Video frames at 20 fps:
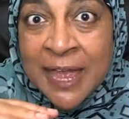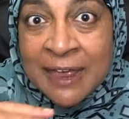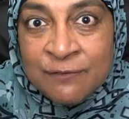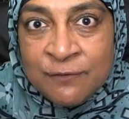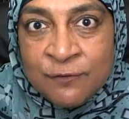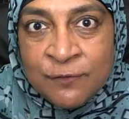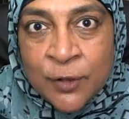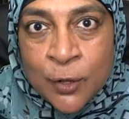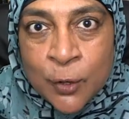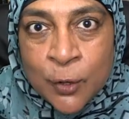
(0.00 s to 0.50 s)

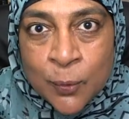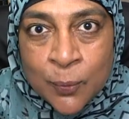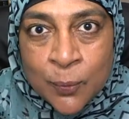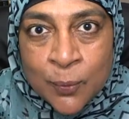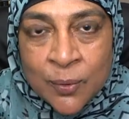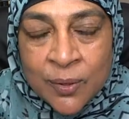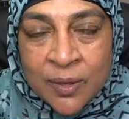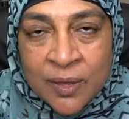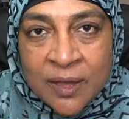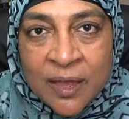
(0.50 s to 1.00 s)
flow
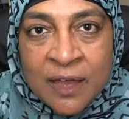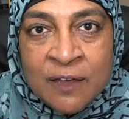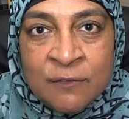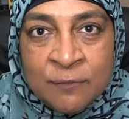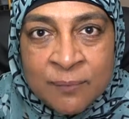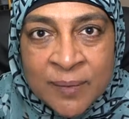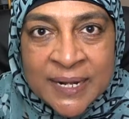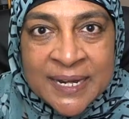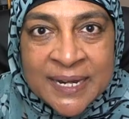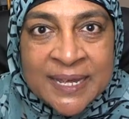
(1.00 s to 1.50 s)
of
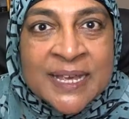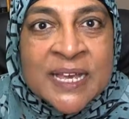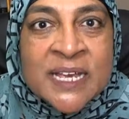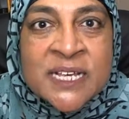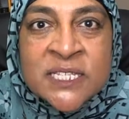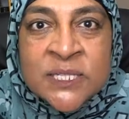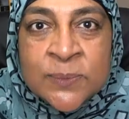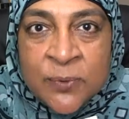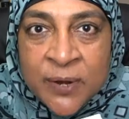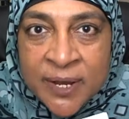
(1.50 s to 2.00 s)
money.
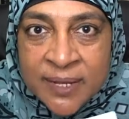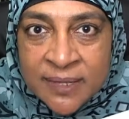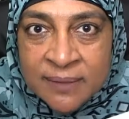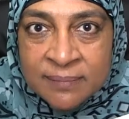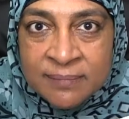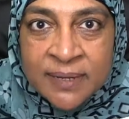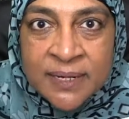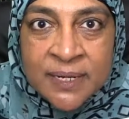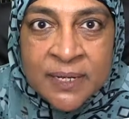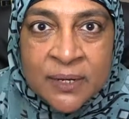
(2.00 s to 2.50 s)
Spread the
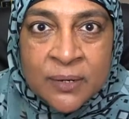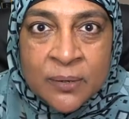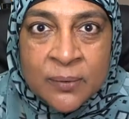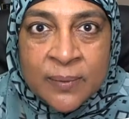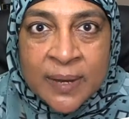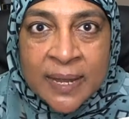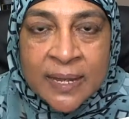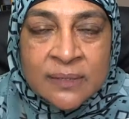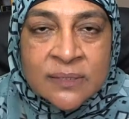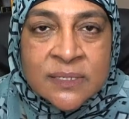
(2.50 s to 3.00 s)
money
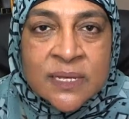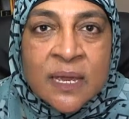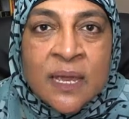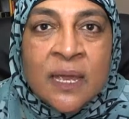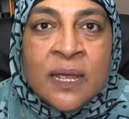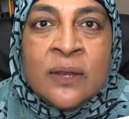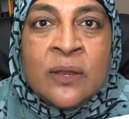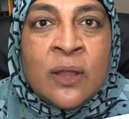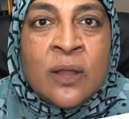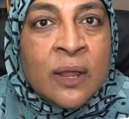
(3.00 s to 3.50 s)
around,
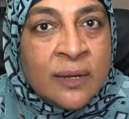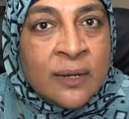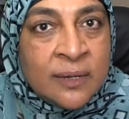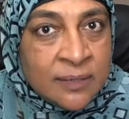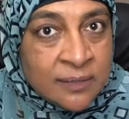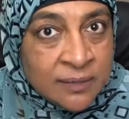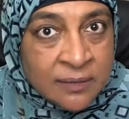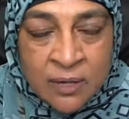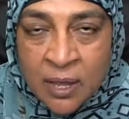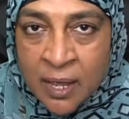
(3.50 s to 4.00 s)
not
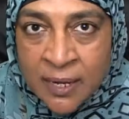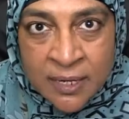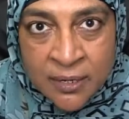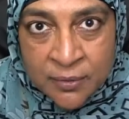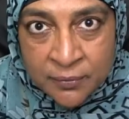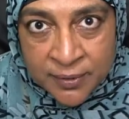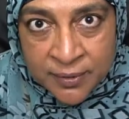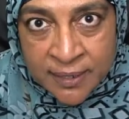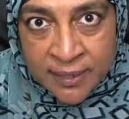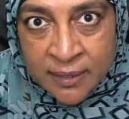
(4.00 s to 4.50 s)
in
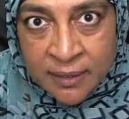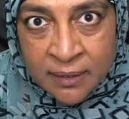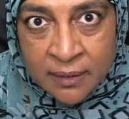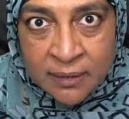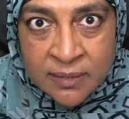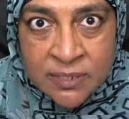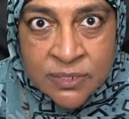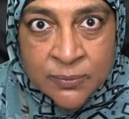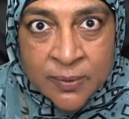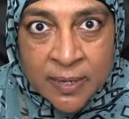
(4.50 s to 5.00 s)
a
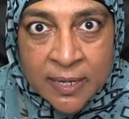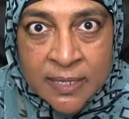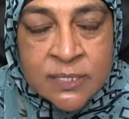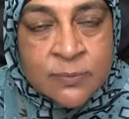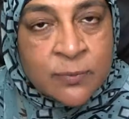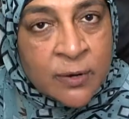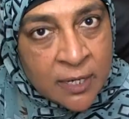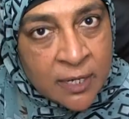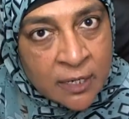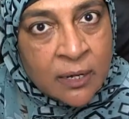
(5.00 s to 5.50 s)
ridiculous way.
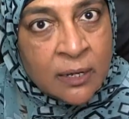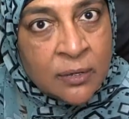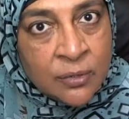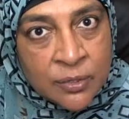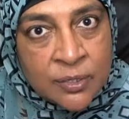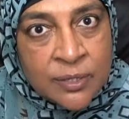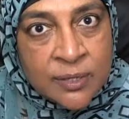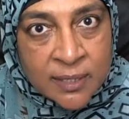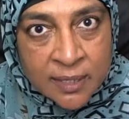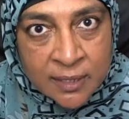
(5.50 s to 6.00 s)
Spread it on
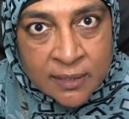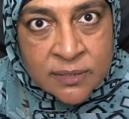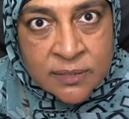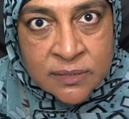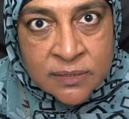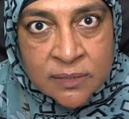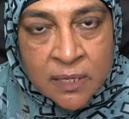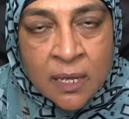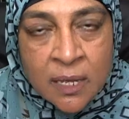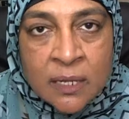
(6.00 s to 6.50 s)
good
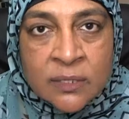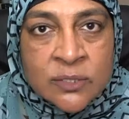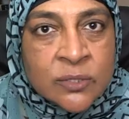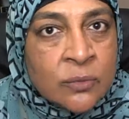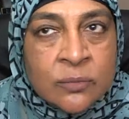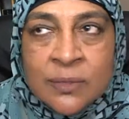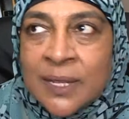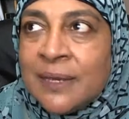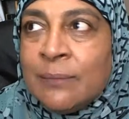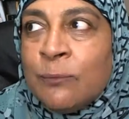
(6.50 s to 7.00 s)
things.
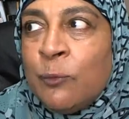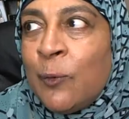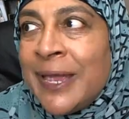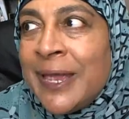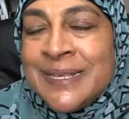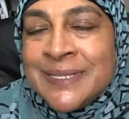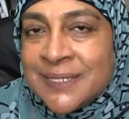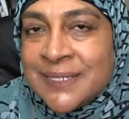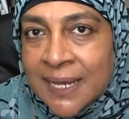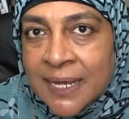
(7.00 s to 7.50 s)
Don't like
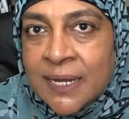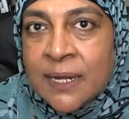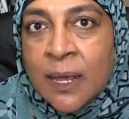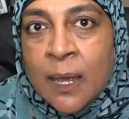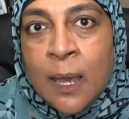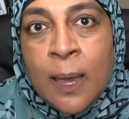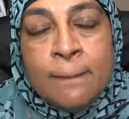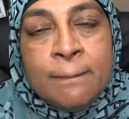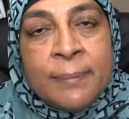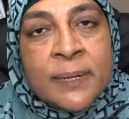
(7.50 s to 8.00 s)
waste it,
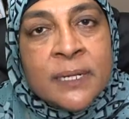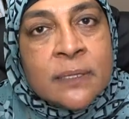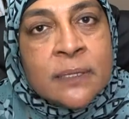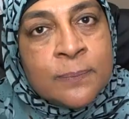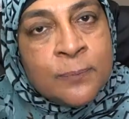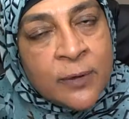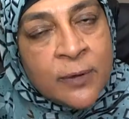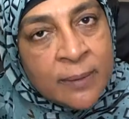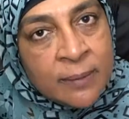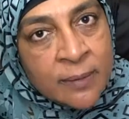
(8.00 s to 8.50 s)
but
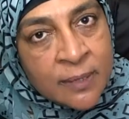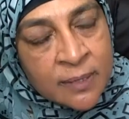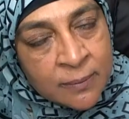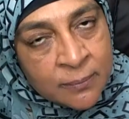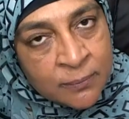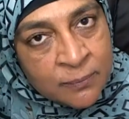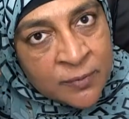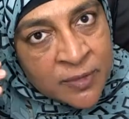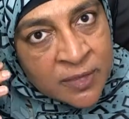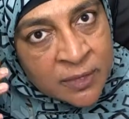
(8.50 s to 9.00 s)

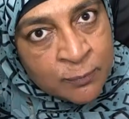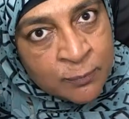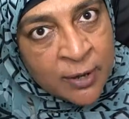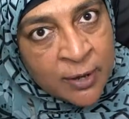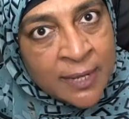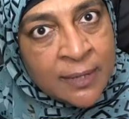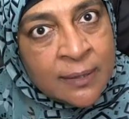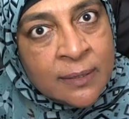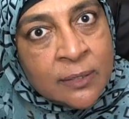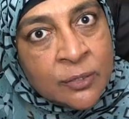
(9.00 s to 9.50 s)

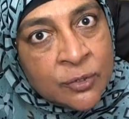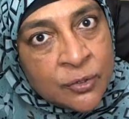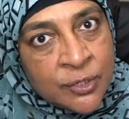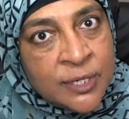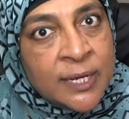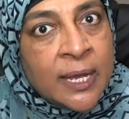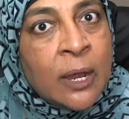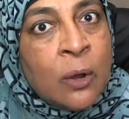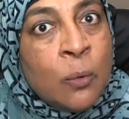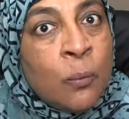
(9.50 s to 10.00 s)
spread the
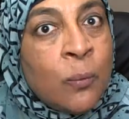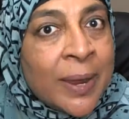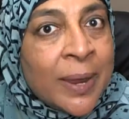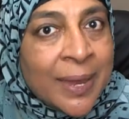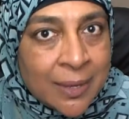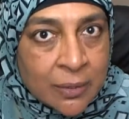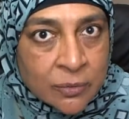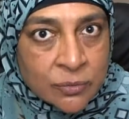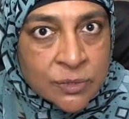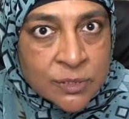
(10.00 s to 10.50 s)
good
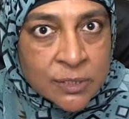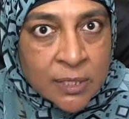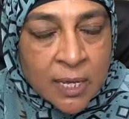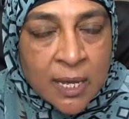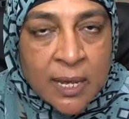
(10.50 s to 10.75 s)
around.